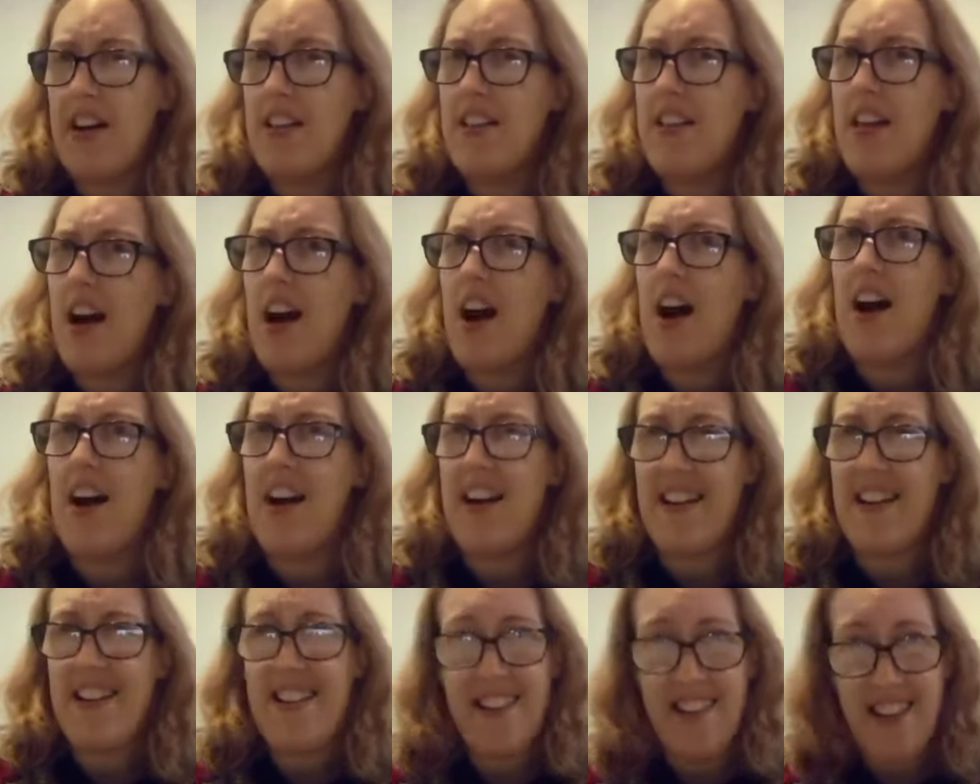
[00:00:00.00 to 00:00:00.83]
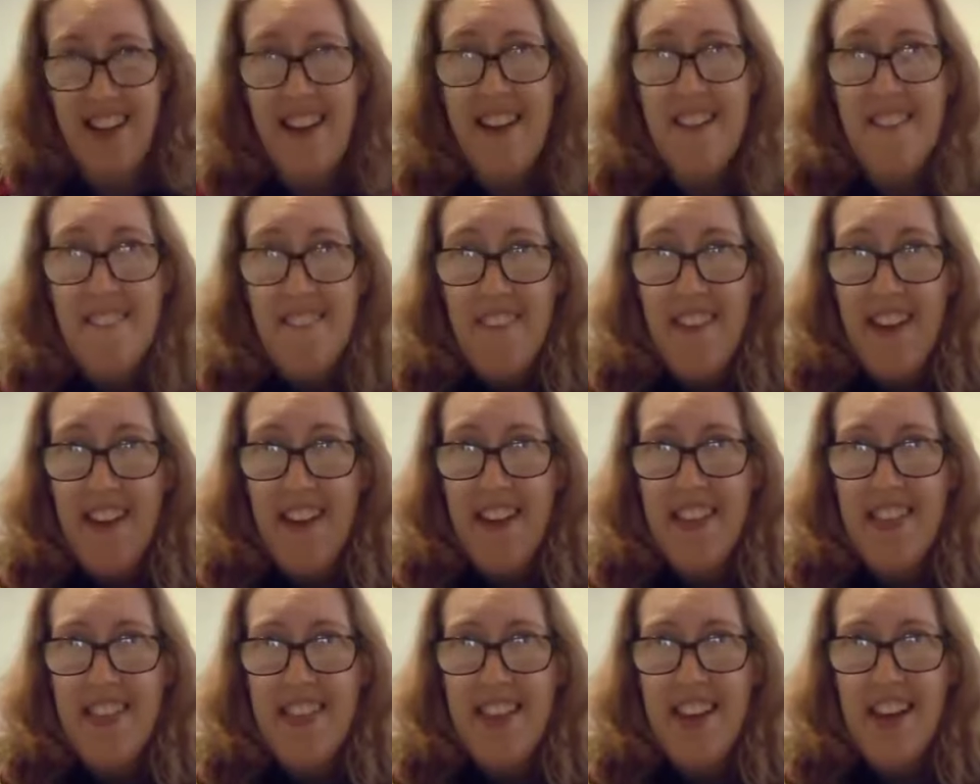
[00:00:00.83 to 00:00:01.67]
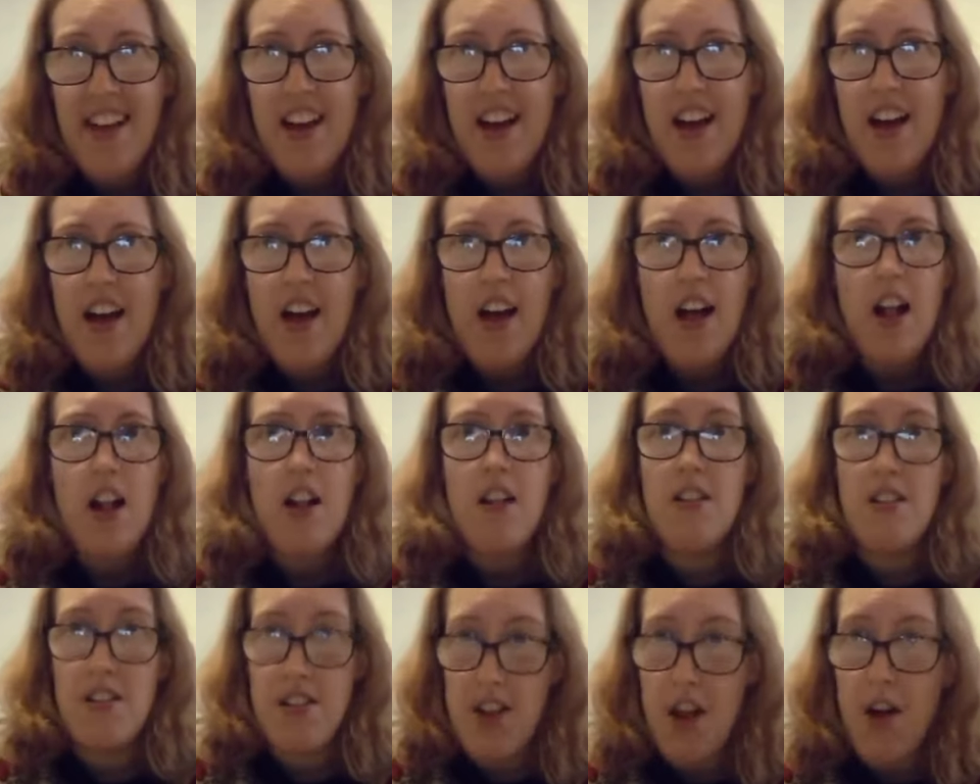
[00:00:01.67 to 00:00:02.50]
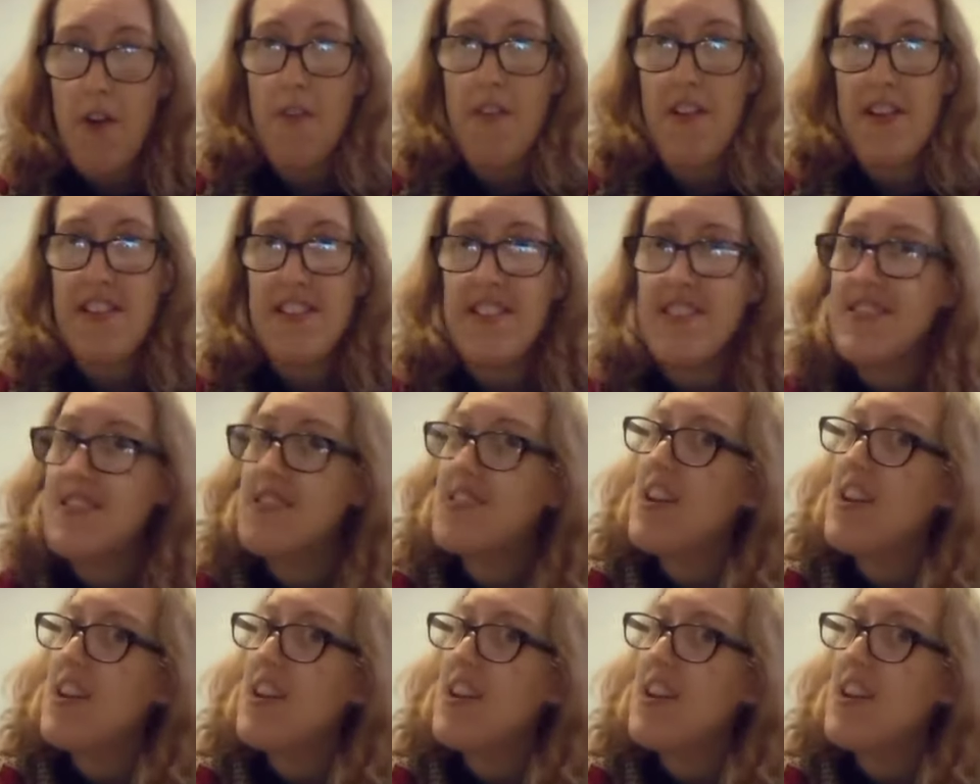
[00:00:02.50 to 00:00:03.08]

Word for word: I give it lowest